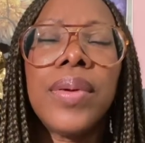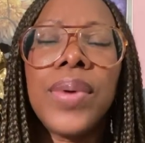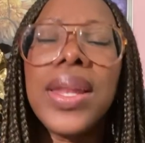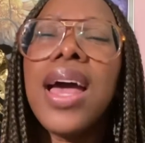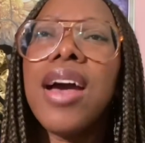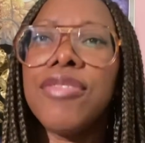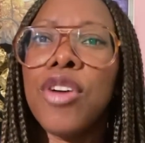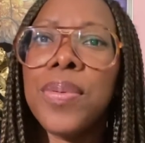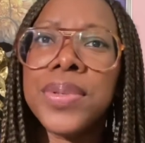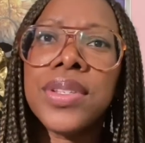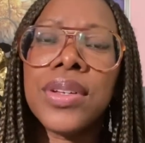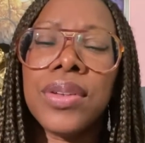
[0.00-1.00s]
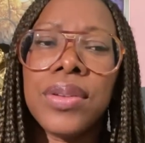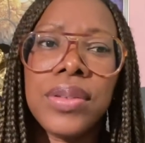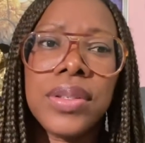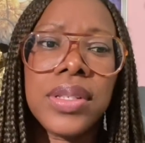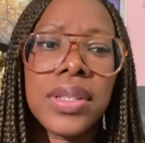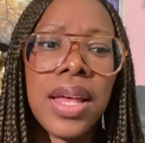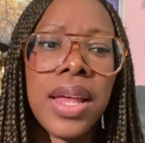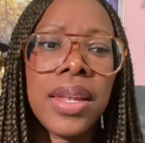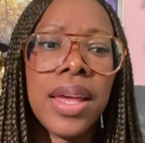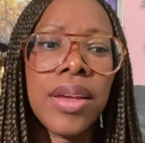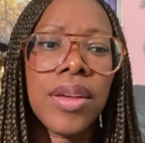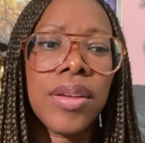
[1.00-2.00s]
have obstacles and
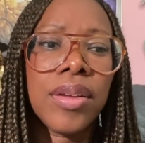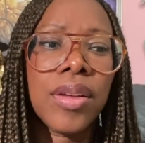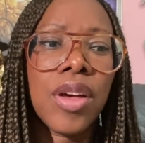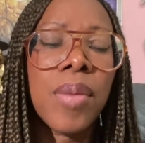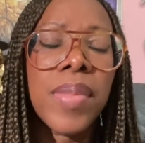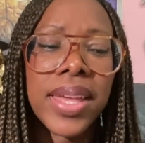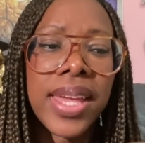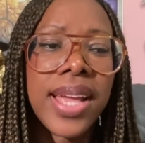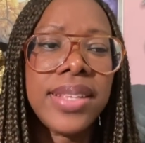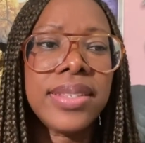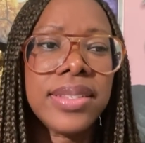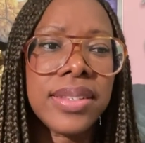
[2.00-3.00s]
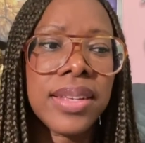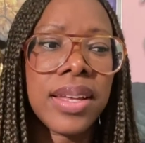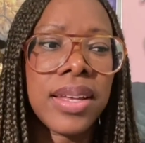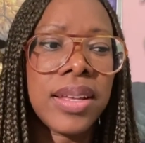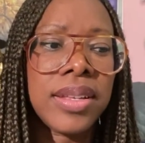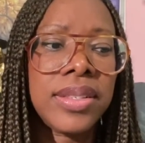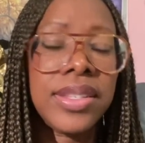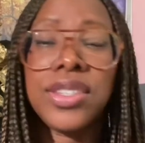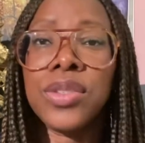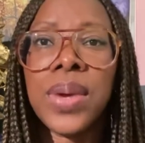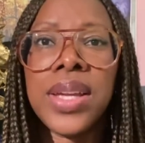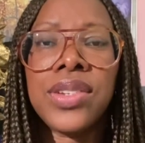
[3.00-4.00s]
I come against
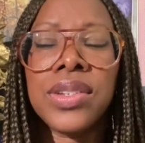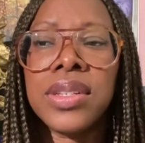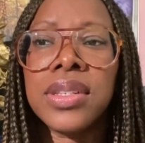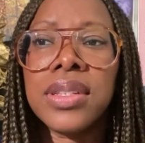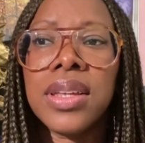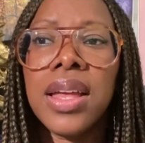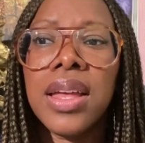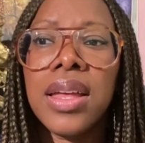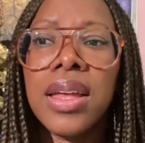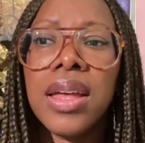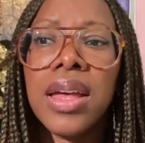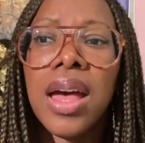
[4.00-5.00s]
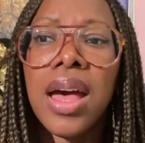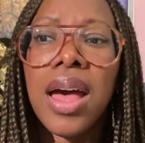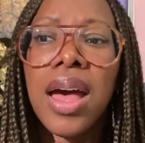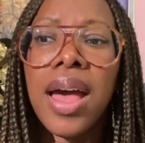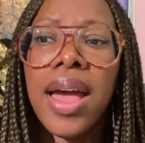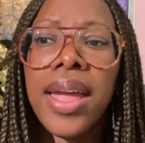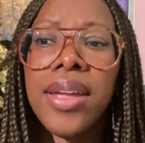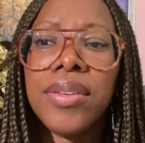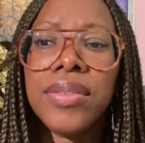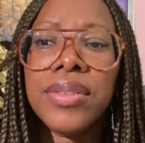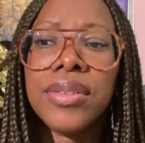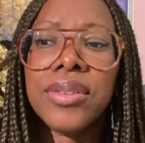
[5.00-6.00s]
situations,
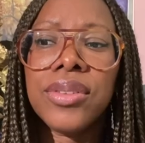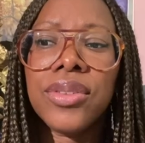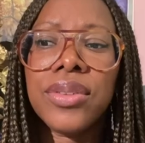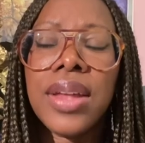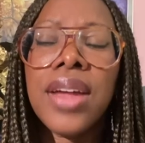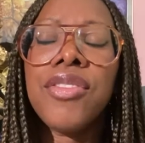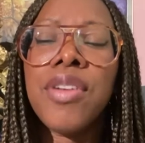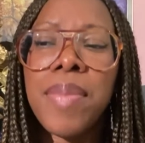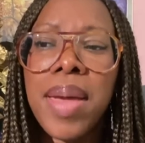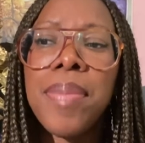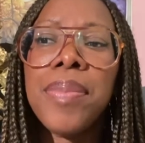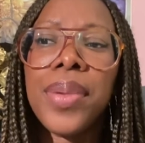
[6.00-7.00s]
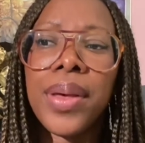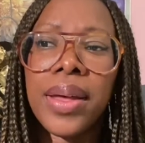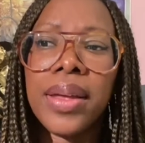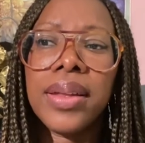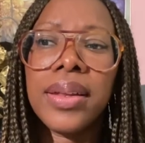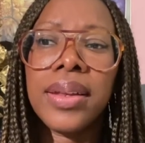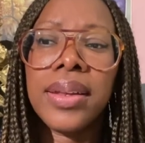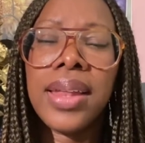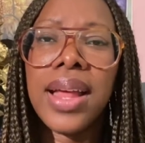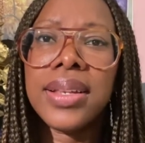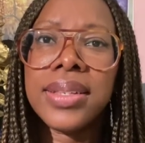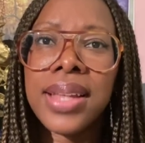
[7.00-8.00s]
I remember
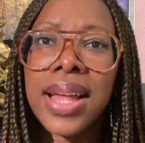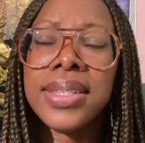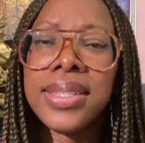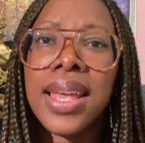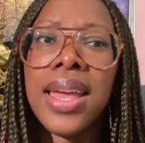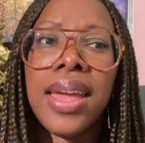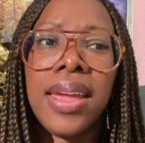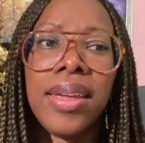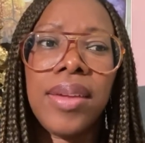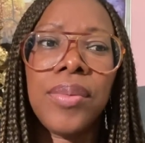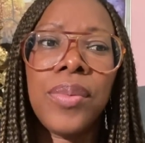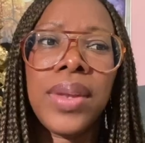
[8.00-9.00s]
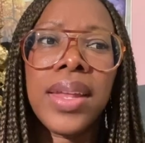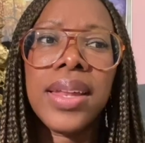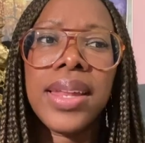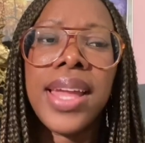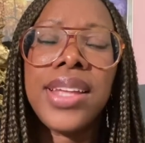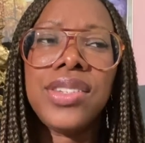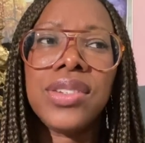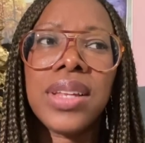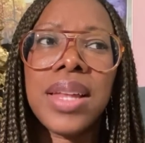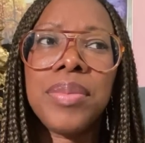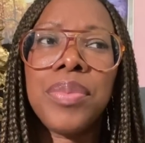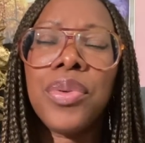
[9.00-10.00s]
that day with that angel
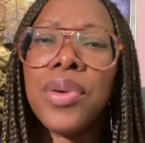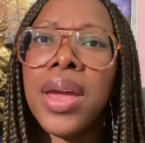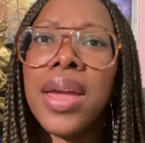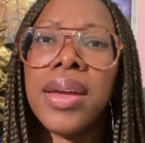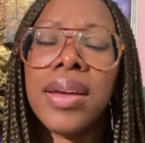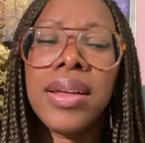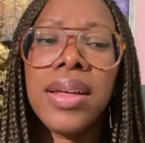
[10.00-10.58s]
and prayer.